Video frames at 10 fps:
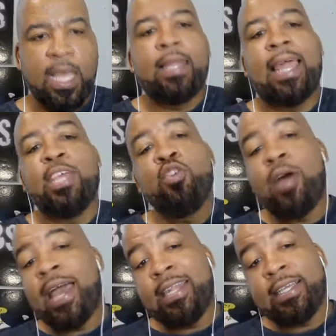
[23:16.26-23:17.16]
Like you're
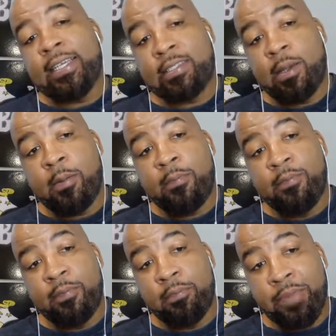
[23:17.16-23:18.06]
gonna have to get some
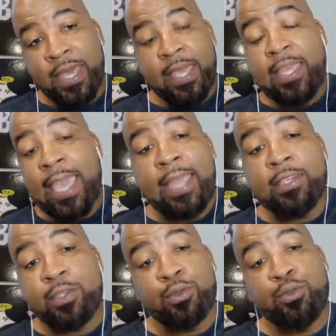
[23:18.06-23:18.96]
big gay
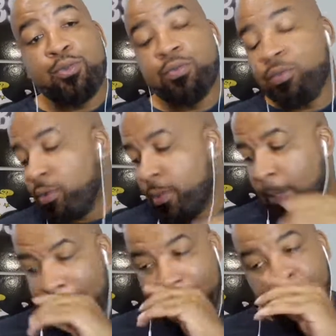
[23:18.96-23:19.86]
dude
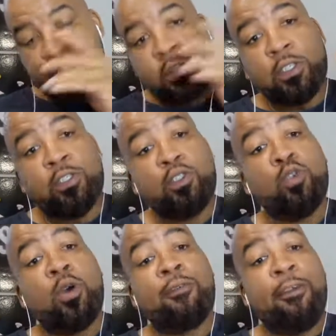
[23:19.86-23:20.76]
to
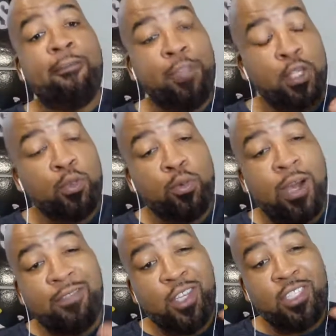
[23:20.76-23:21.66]
do a review
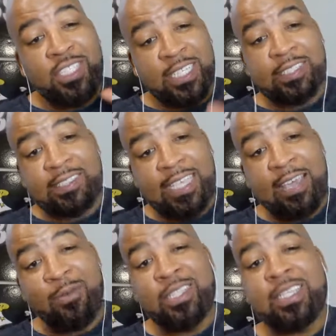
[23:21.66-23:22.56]
of your chicken
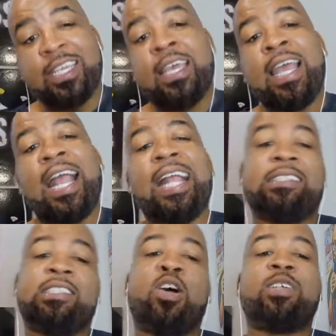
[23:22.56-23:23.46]
sandwich and
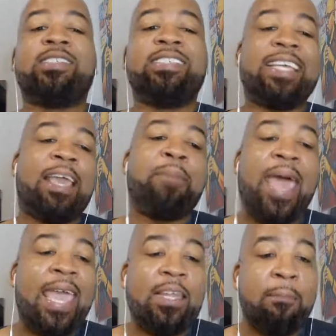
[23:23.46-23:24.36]
start singing
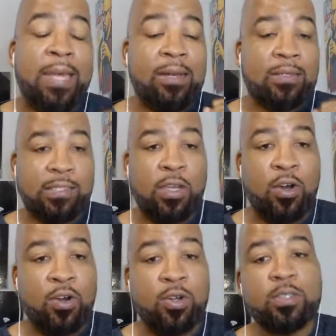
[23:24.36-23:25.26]
Patti LaBelle
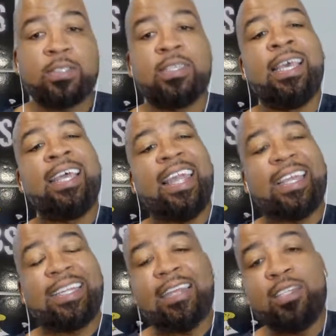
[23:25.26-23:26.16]
songs like
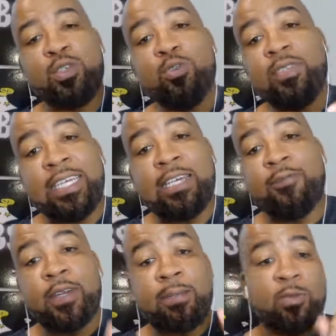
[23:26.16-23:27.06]
that dude did
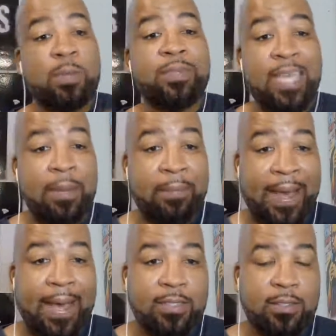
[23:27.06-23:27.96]
for them sweet potato
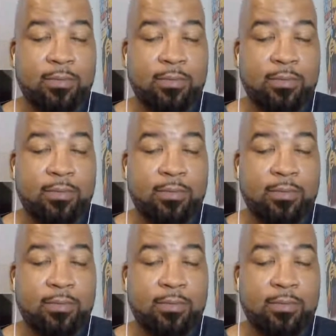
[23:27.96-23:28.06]
pies.